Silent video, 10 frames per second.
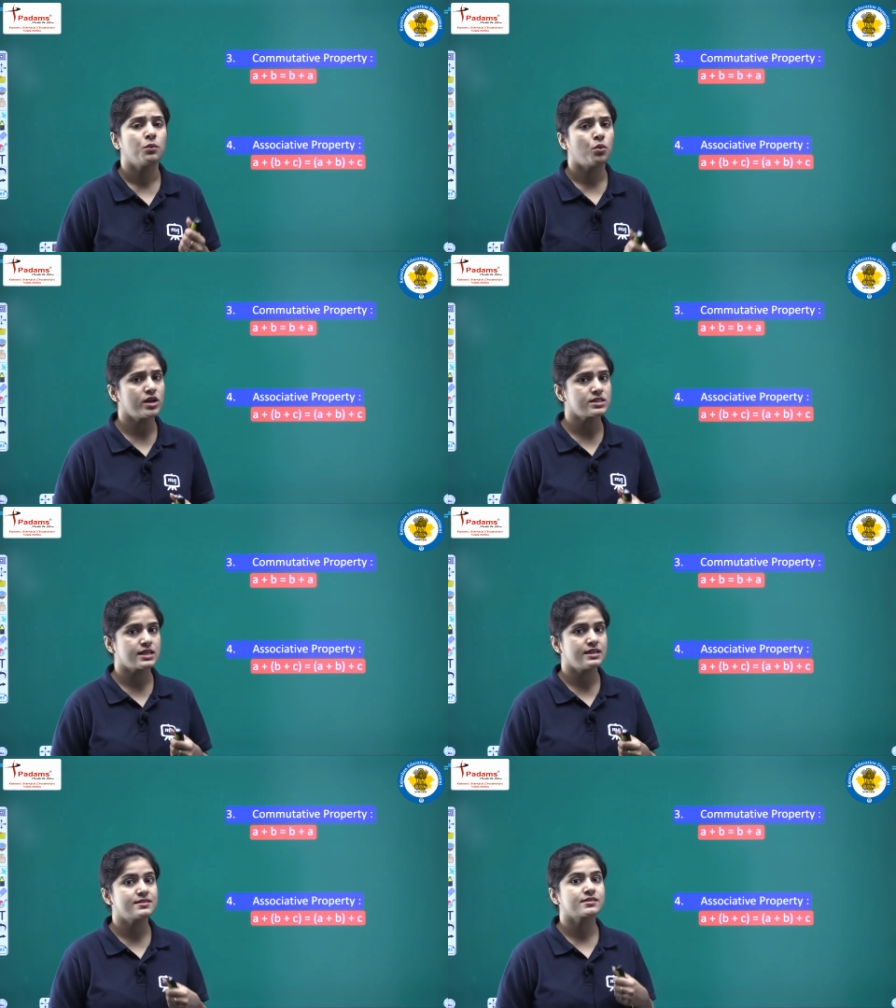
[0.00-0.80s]
What
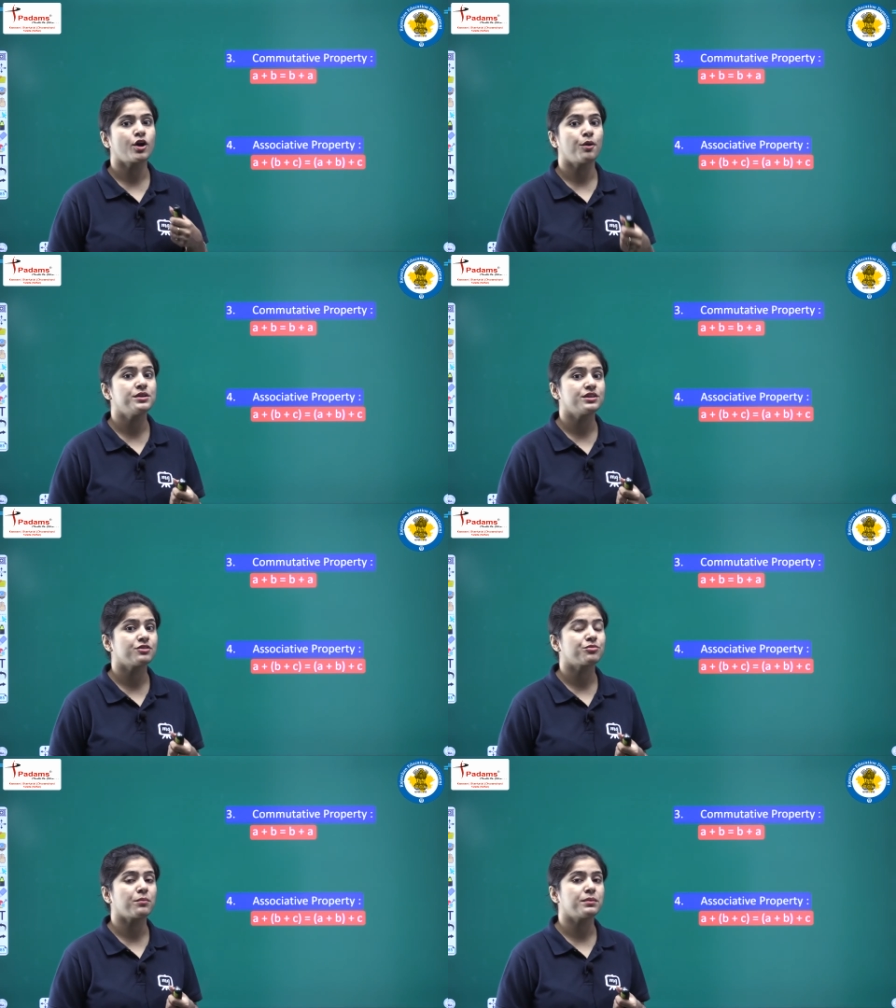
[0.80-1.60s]
is
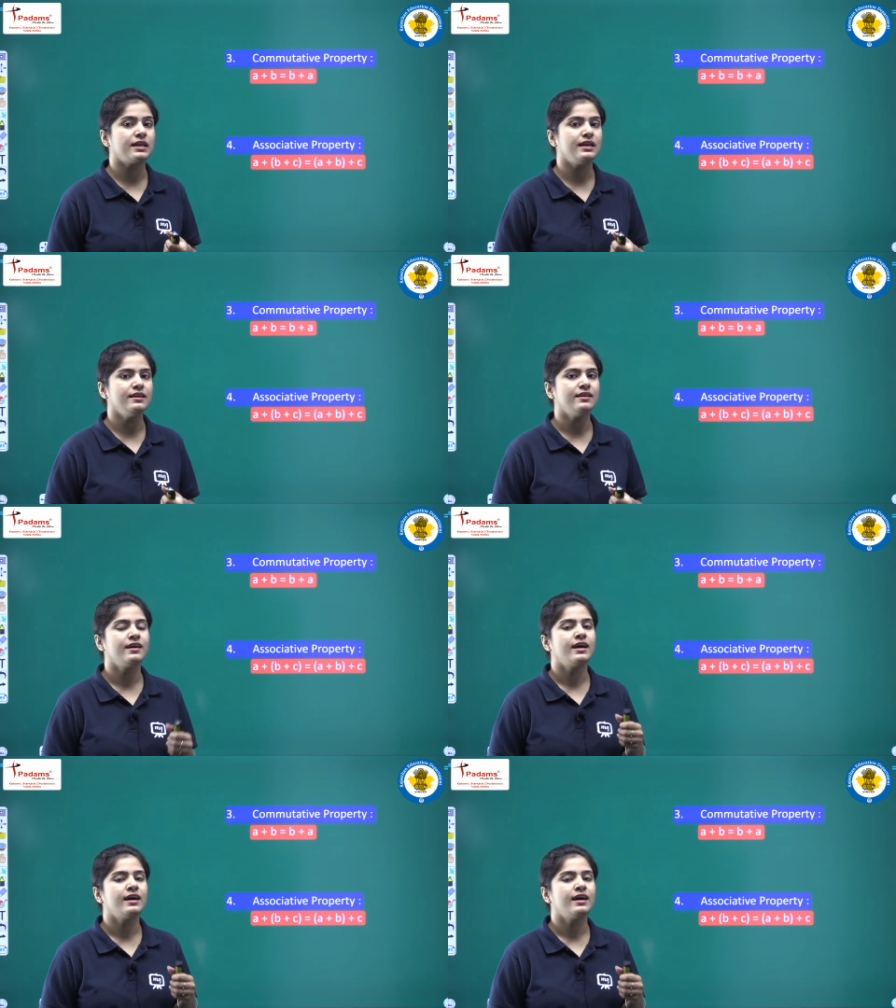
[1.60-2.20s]
commutative property?